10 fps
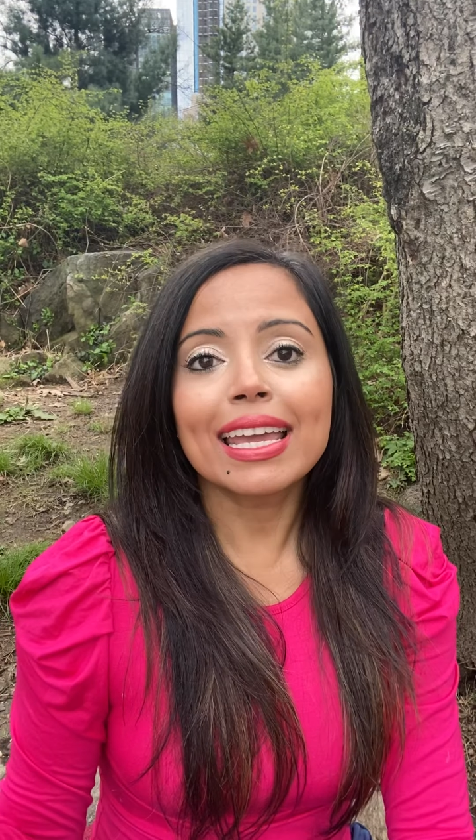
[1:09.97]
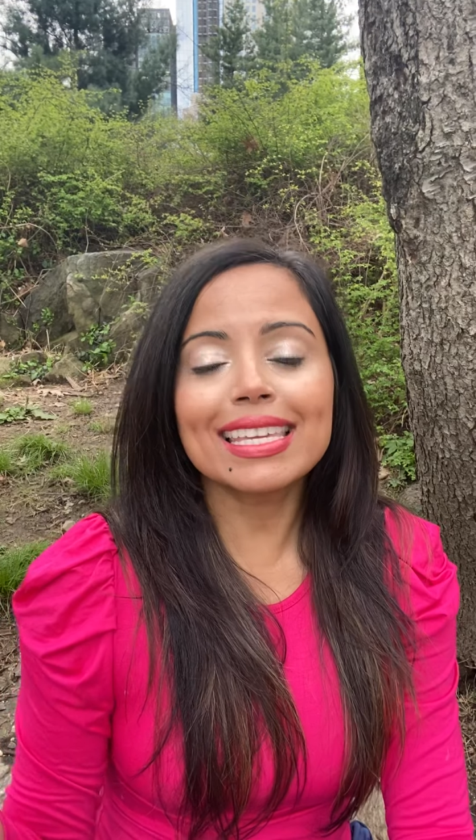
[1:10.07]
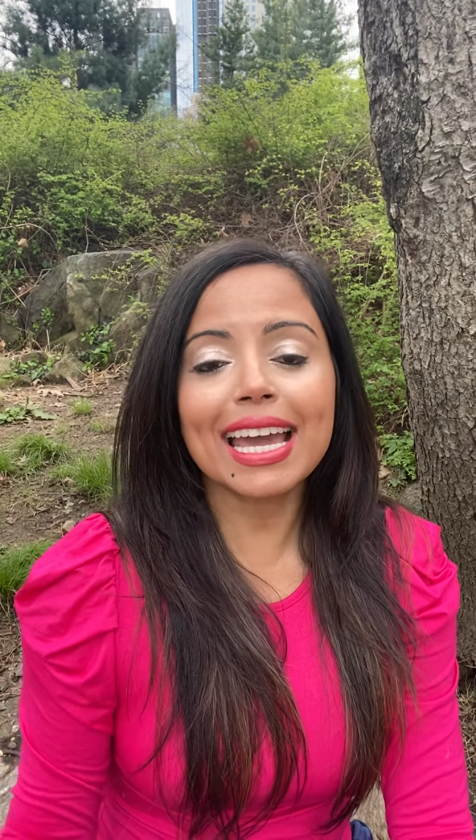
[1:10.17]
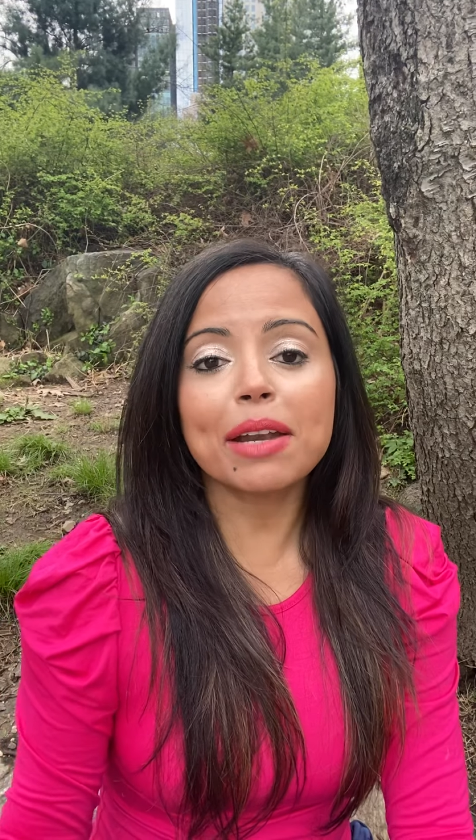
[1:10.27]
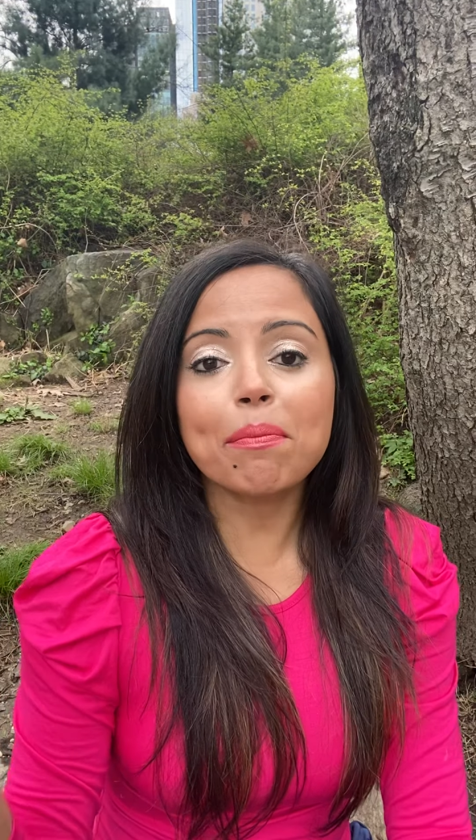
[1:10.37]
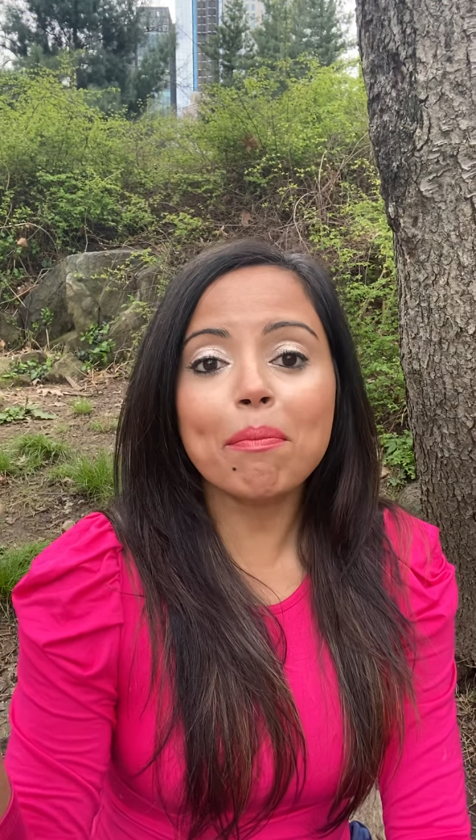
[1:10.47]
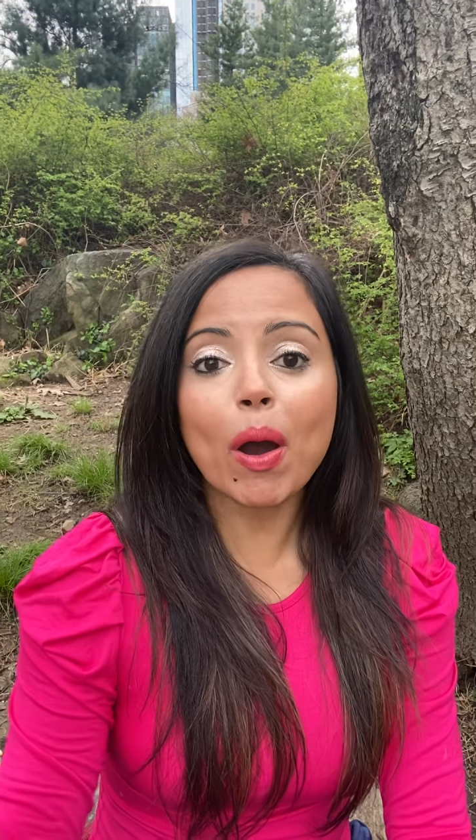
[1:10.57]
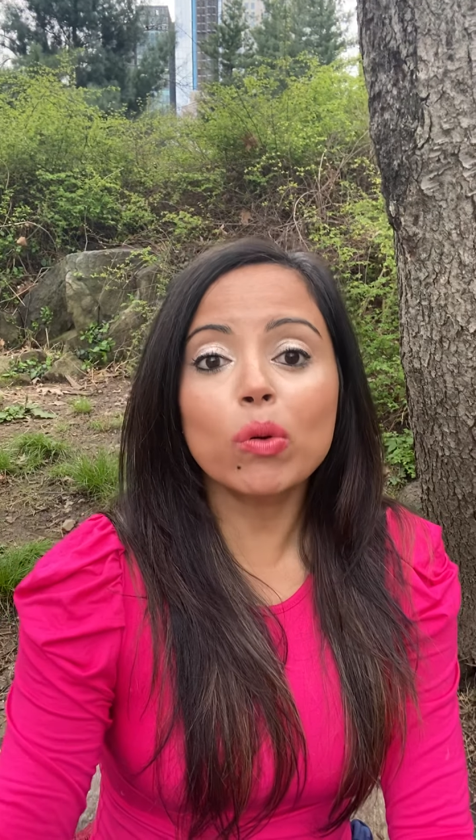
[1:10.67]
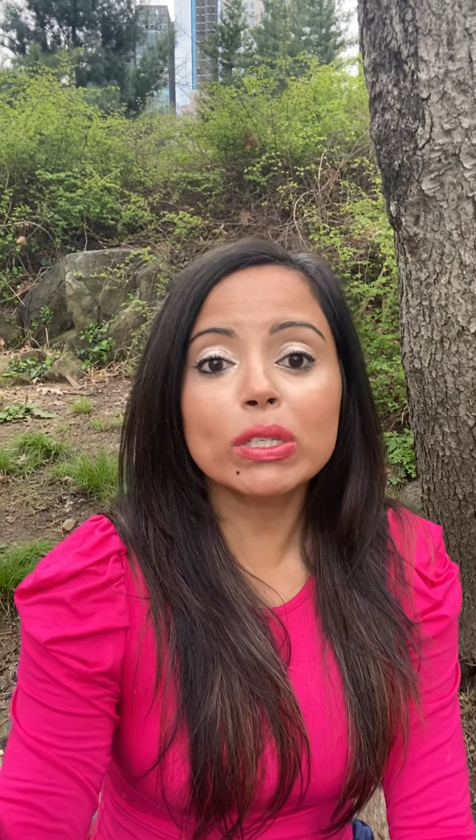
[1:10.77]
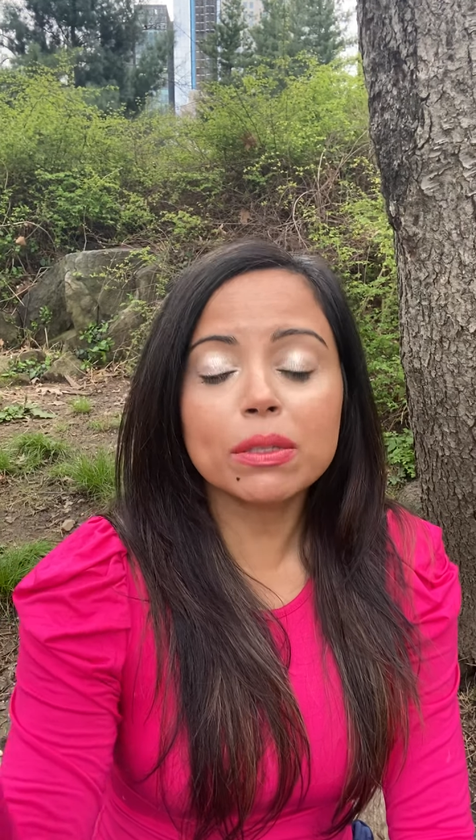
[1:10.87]
Yet
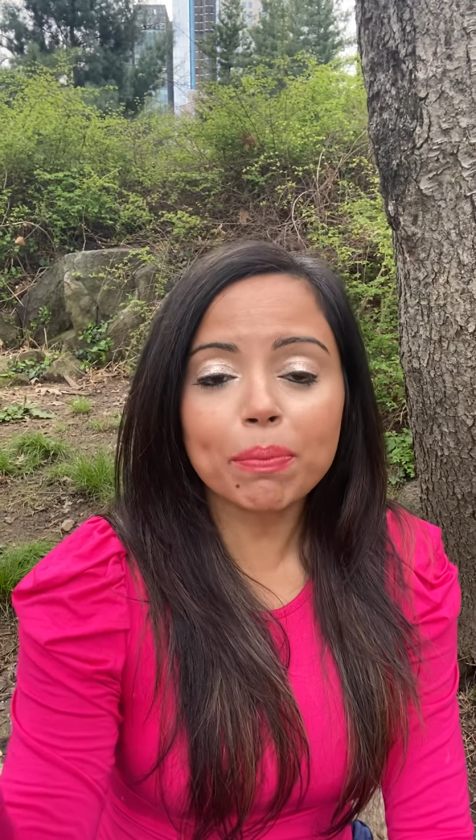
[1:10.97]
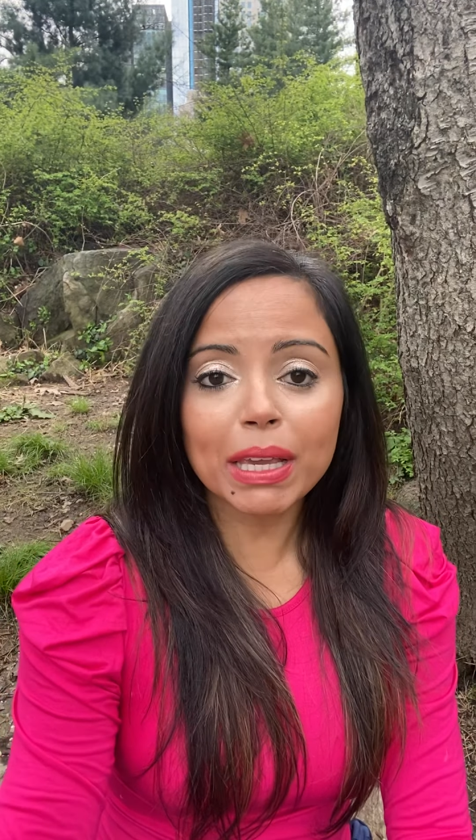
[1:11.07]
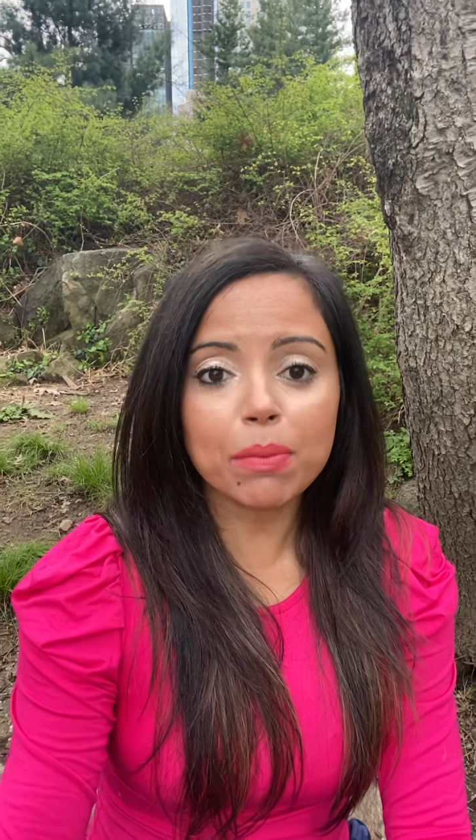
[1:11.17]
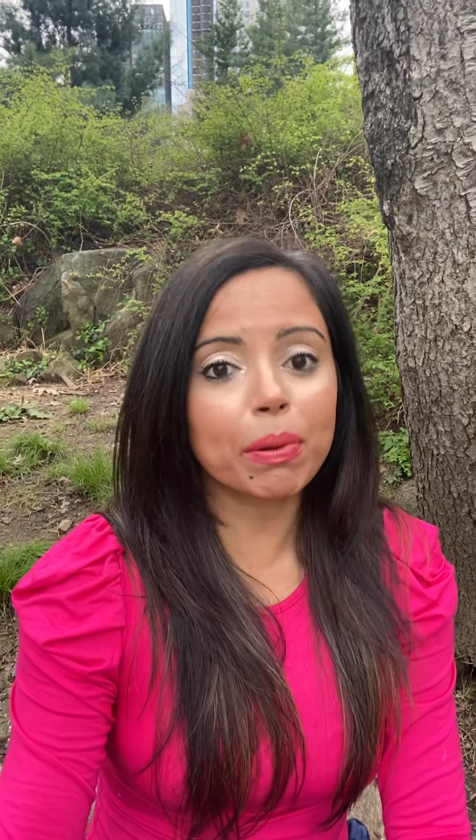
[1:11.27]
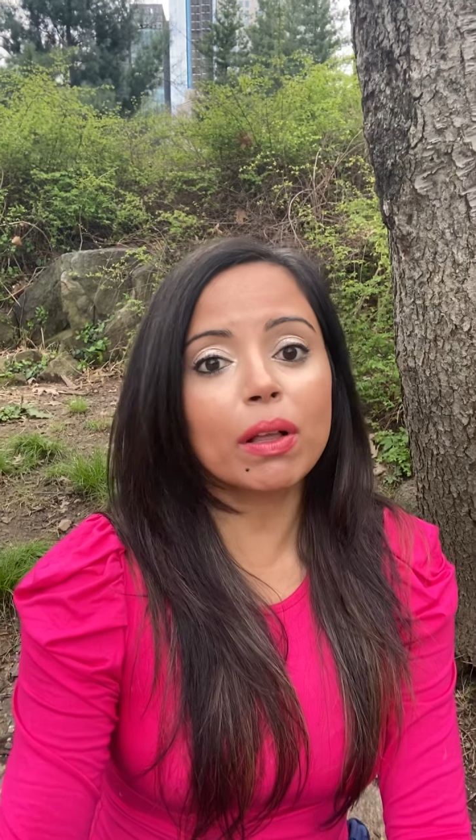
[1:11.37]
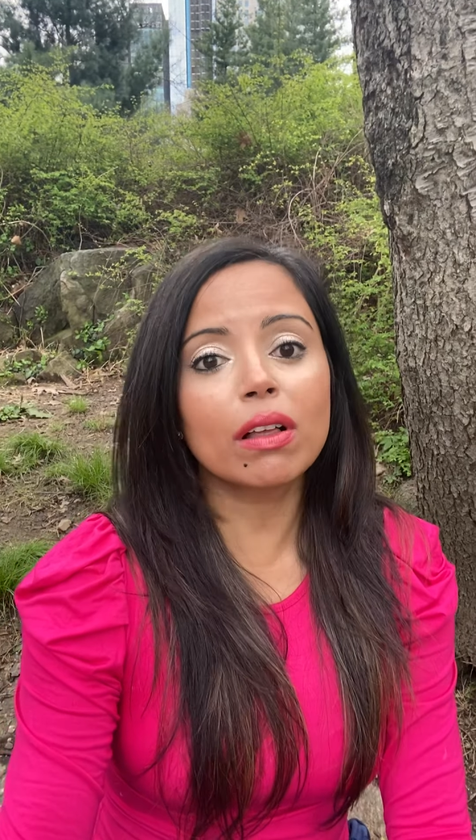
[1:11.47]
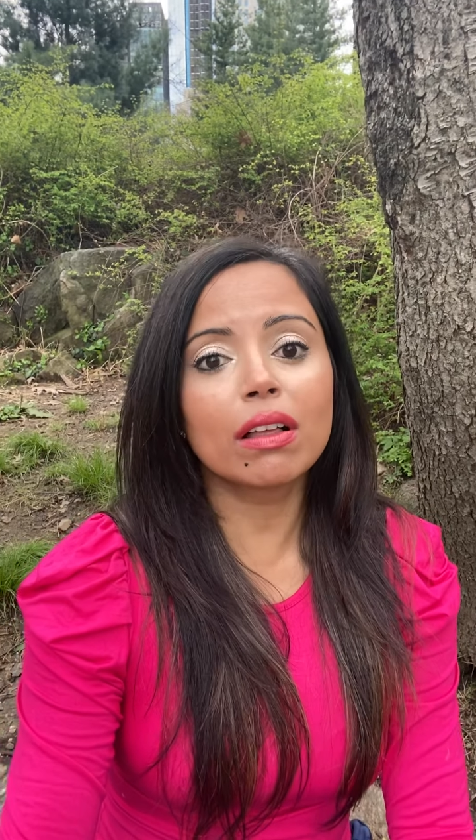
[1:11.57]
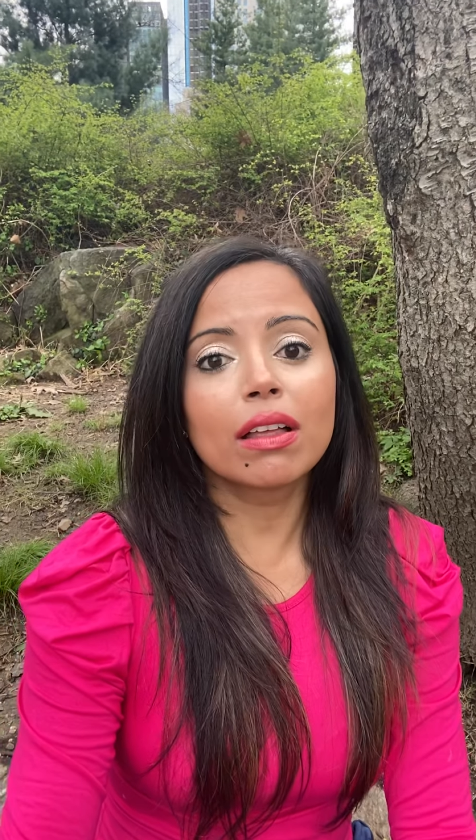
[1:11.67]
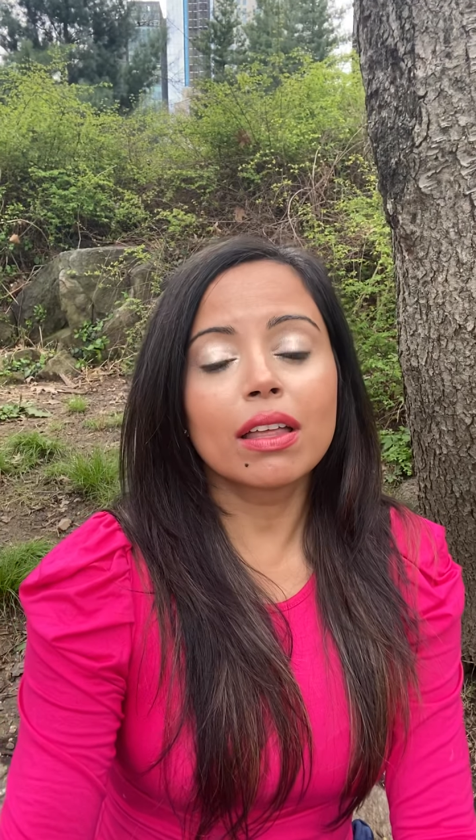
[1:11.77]
most people